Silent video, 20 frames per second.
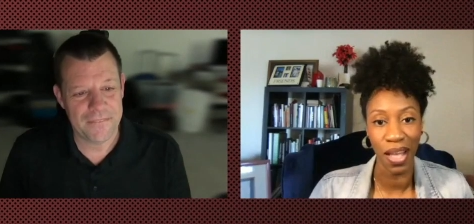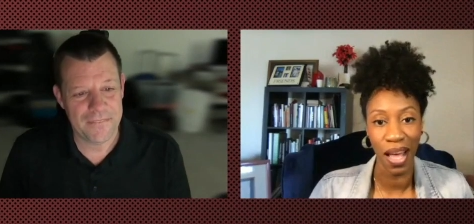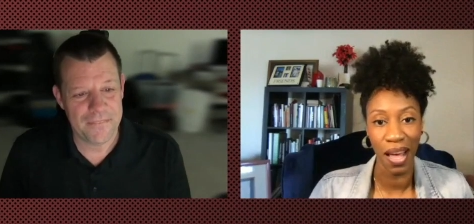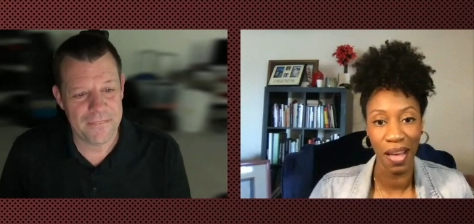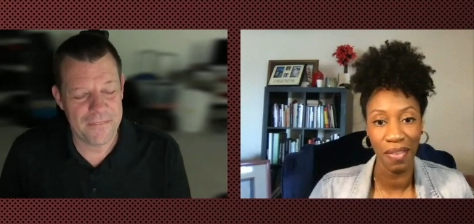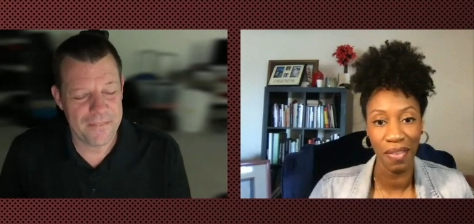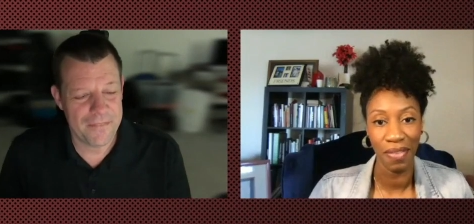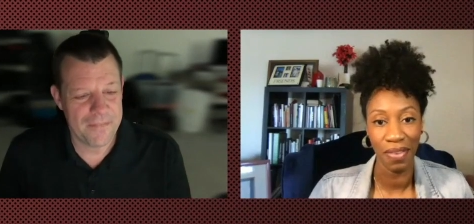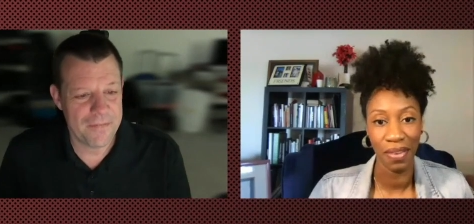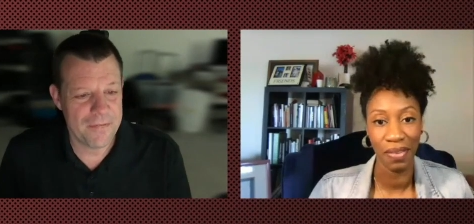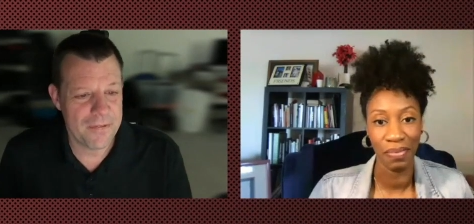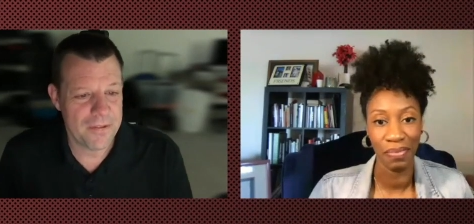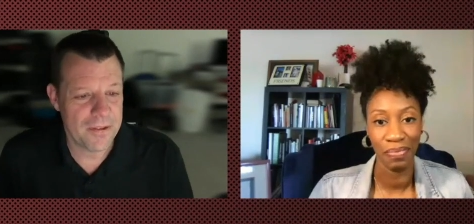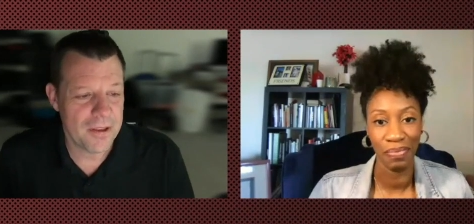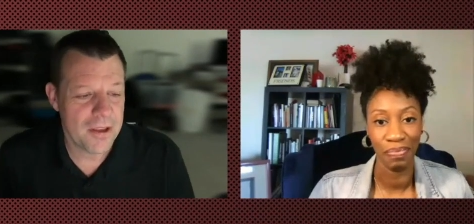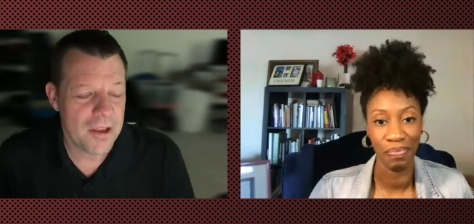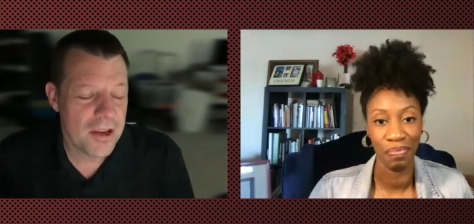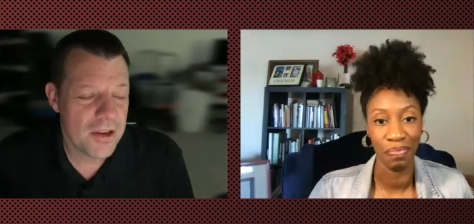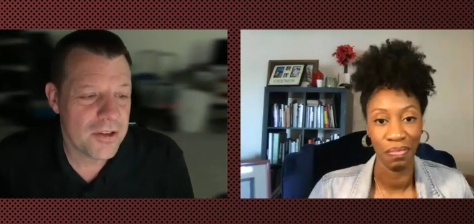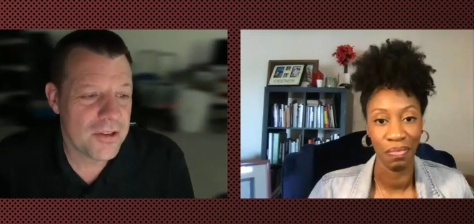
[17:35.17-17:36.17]
Speaker 1: life.
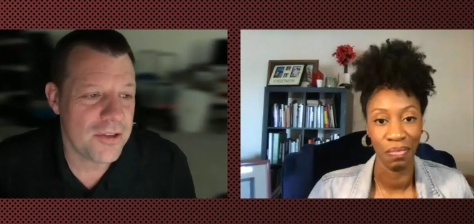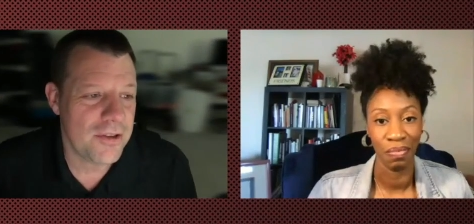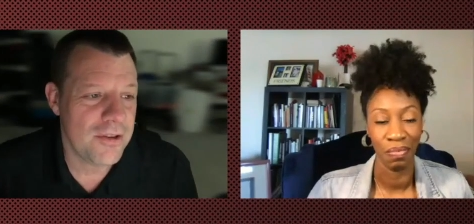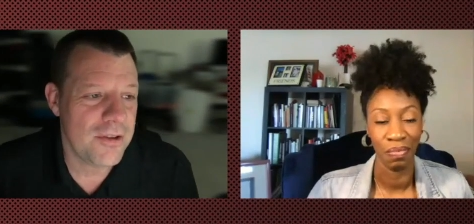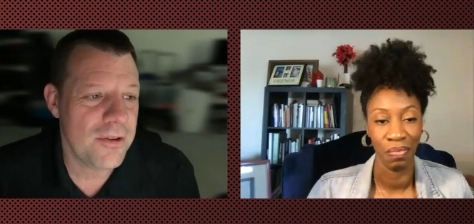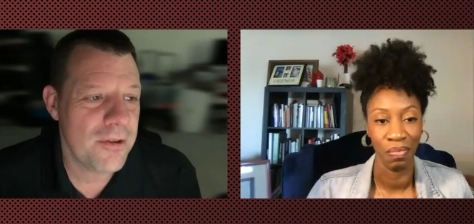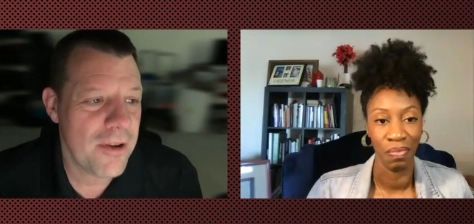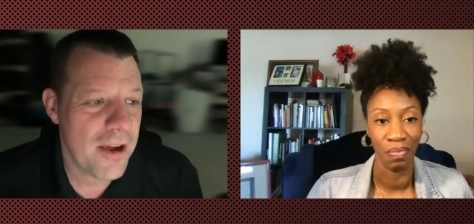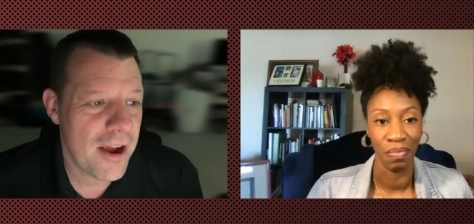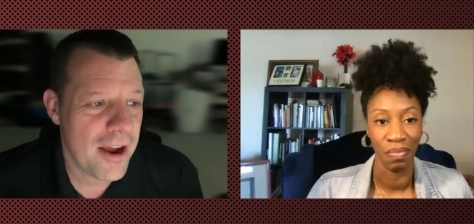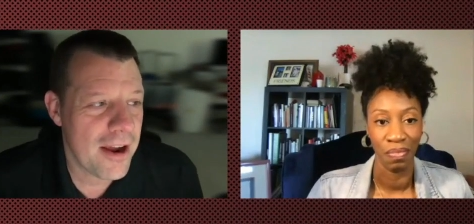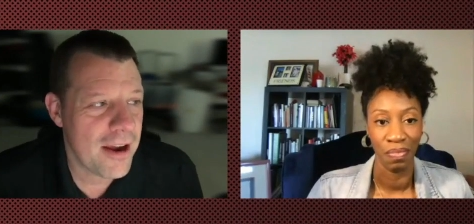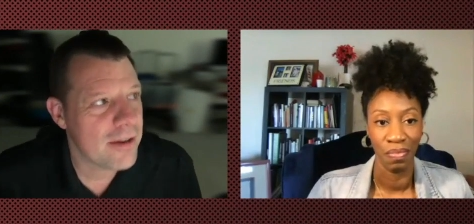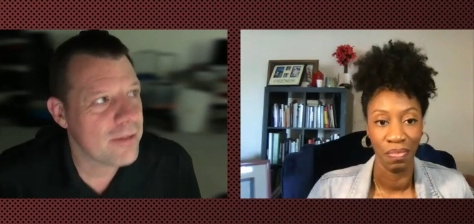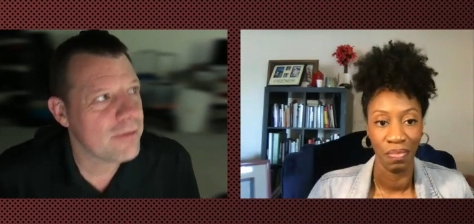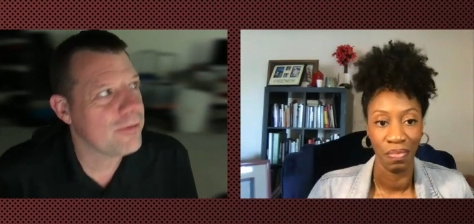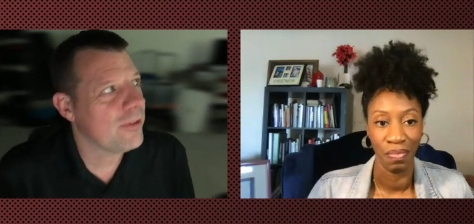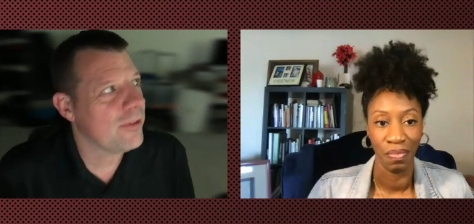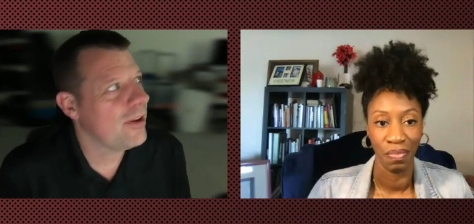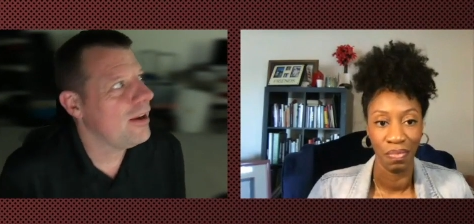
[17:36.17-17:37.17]
Do you
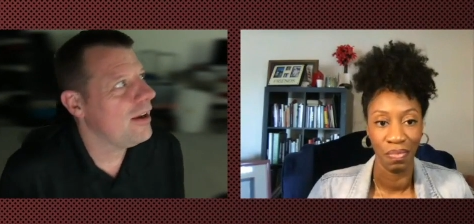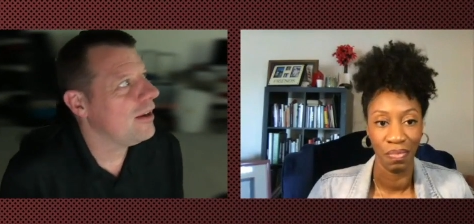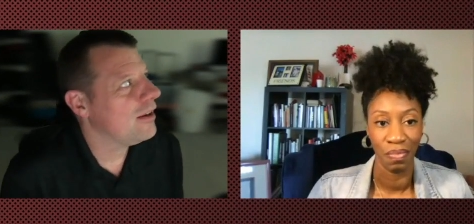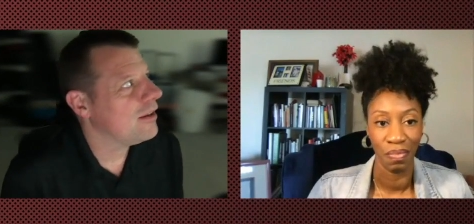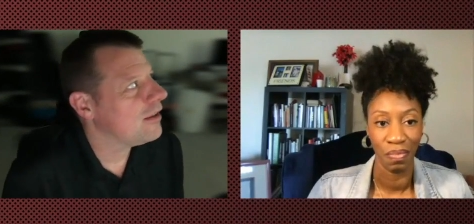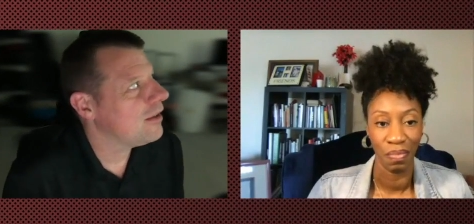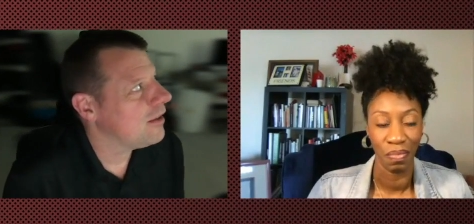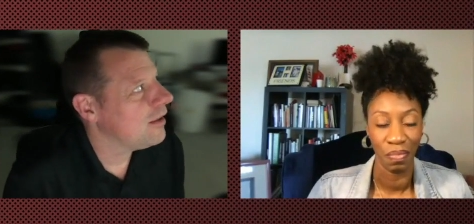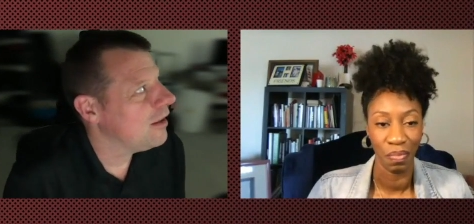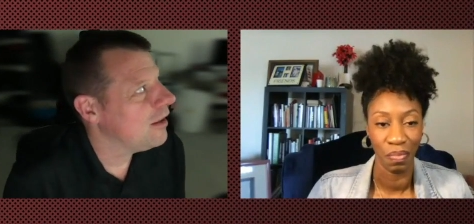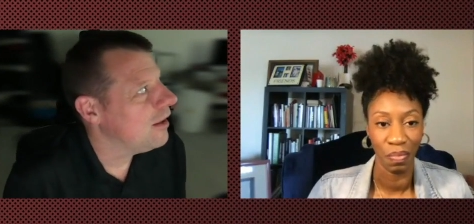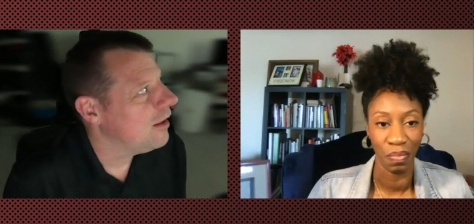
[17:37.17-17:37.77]
have like